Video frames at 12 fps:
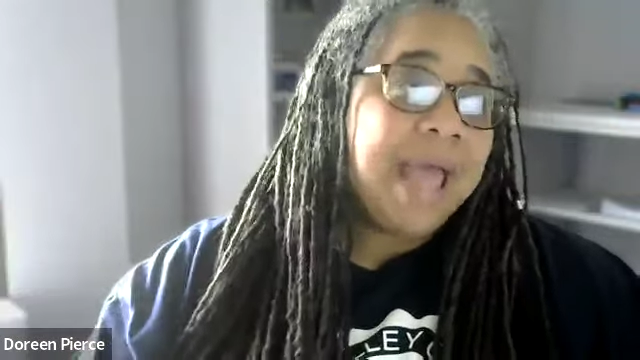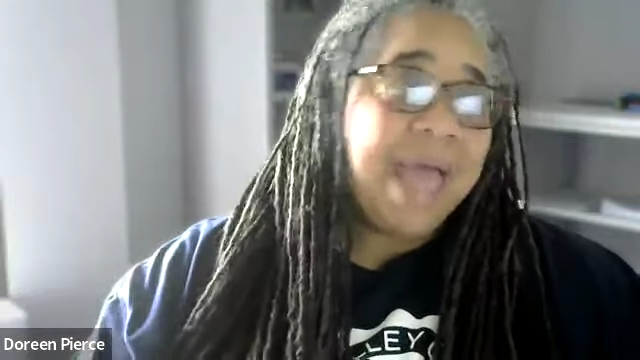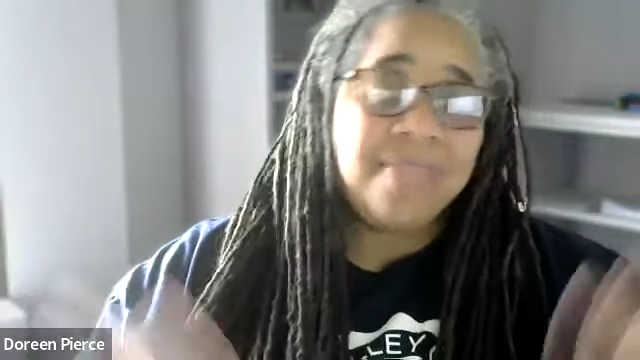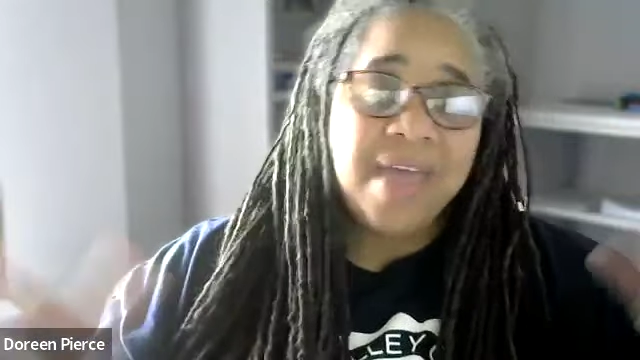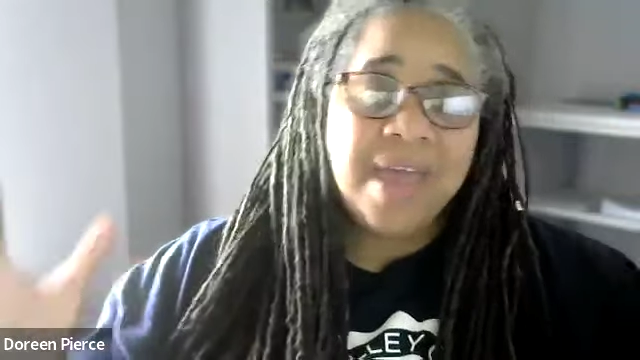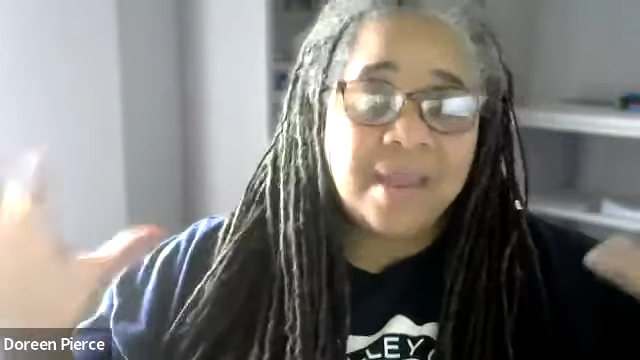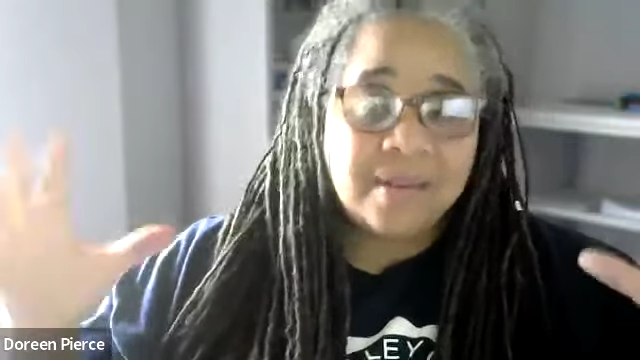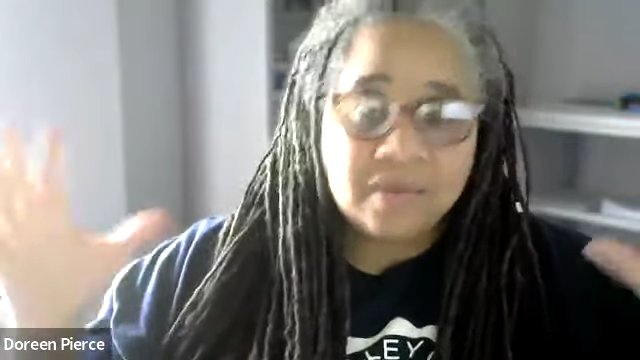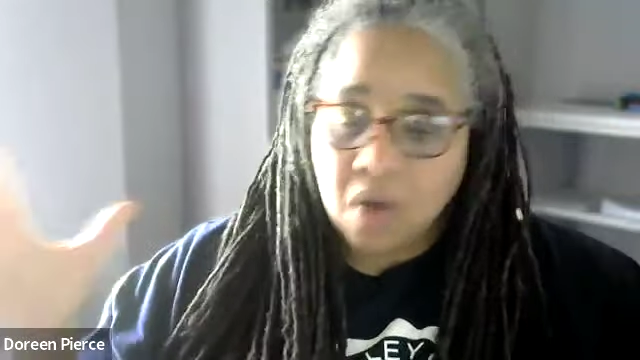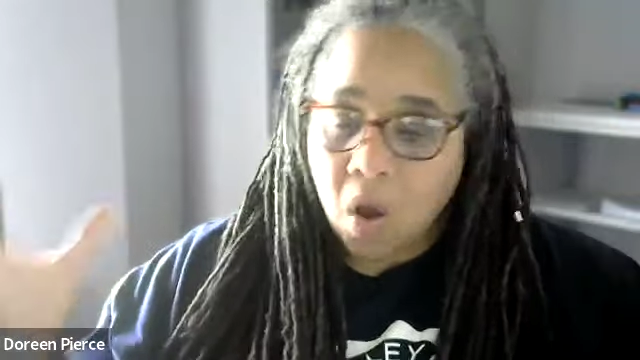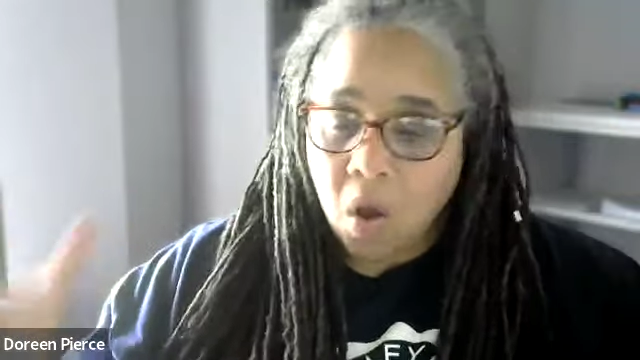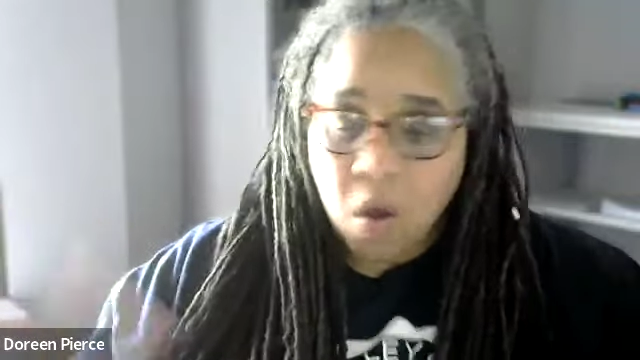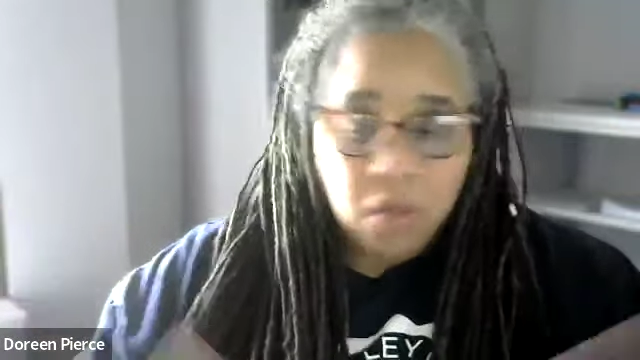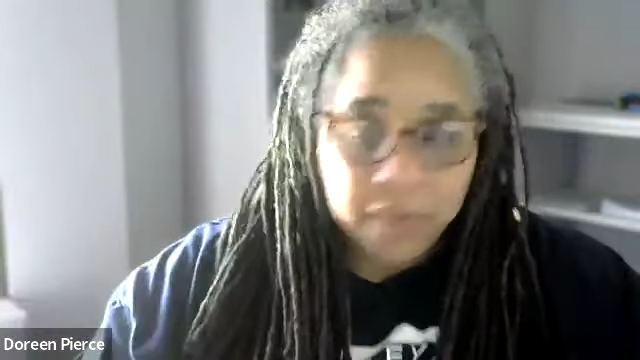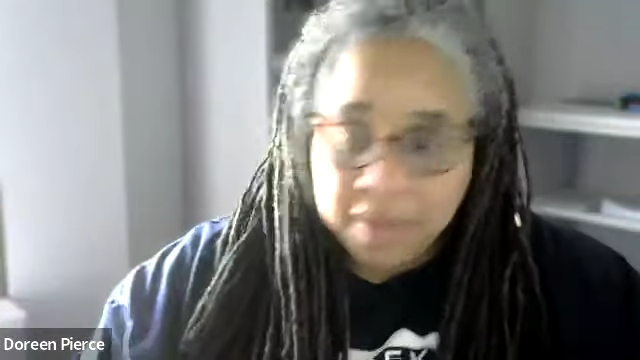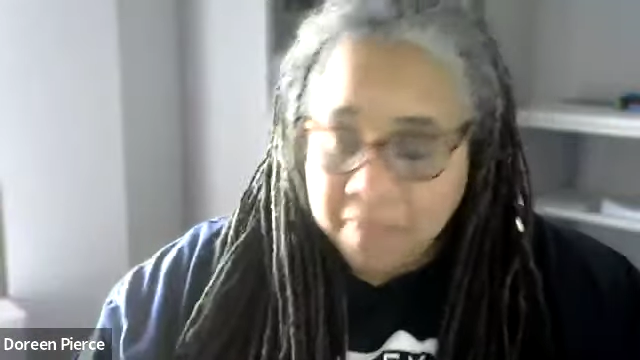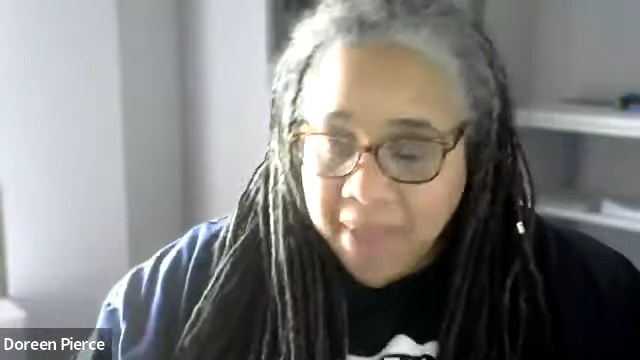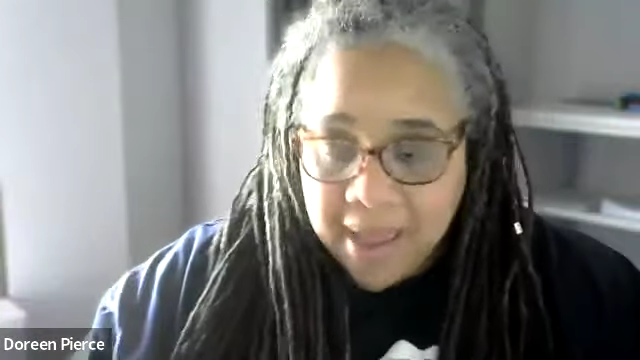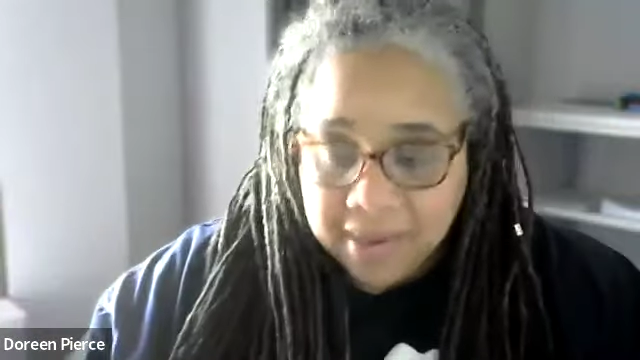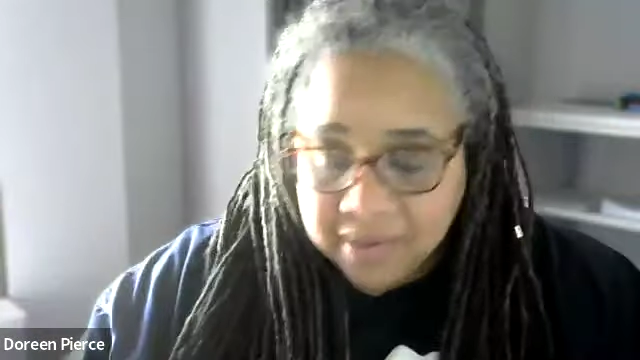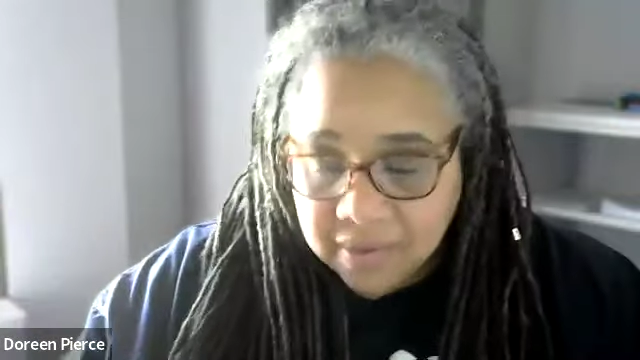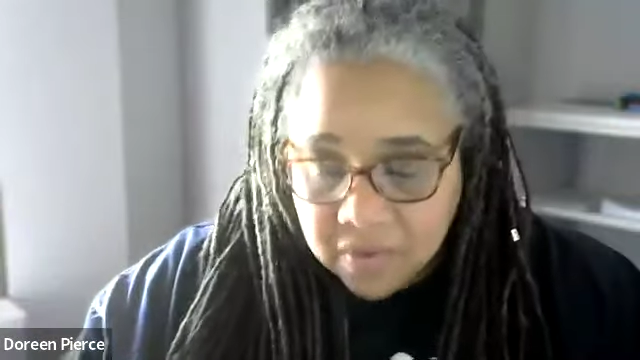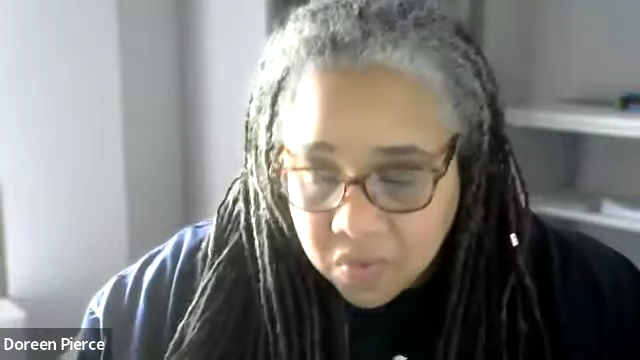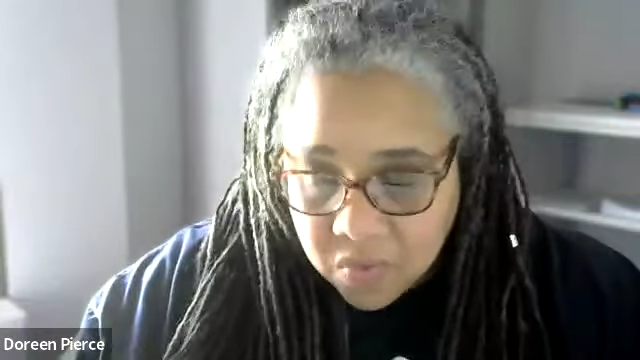And then all the way back,